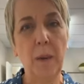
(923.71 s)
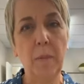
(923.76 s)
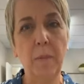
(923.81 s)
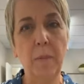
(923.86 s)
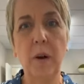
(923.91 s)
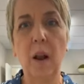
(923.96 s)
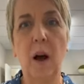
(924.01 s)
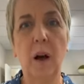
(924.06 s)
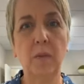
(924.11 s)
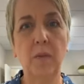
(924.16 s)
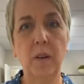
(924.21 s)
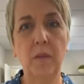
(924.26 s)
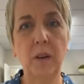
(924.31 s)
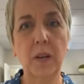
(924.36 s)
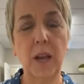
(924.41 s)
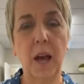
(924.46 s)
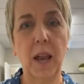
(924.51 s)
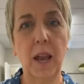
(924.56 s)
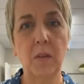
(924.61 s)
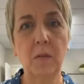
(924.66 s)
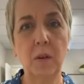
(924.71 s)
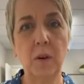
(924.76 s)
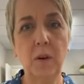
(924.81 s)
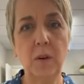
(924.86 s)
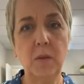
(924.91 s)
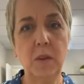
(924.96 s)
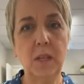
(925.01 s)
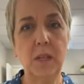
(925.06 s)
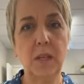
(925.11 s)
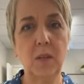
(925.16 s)
wipe it off every night after I
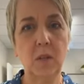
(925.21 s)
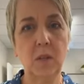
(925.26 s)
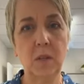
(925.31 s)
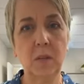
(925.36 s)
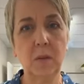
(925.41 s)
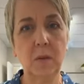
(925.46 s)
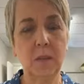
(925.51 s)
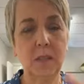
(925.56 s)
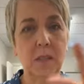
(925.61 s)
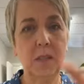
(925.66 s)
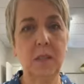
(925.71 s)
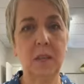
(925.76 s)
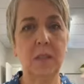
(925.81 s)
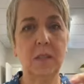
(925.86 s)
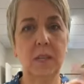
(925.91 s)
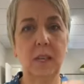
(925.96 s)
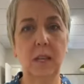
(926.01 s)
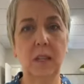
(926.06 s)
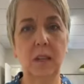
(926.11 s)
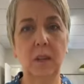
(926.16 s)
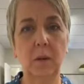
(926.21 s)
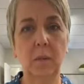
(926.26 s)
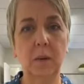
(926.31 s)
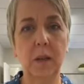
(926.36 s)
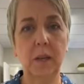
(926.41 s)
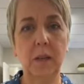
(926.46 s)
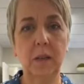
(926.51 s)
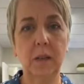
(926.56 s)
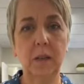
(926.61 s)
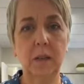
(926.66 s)
do the dishes because it does get a little
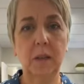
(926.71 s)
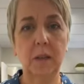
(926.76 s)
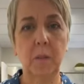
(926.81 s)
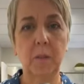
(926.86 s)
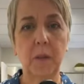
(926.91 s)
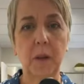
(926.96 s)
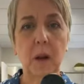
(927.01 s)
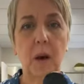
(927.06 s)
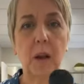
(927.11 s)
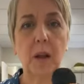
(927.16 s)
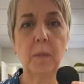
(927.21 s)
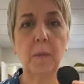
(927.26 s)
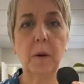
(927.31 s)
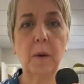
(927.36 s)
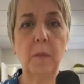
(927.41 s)
bit of something on it.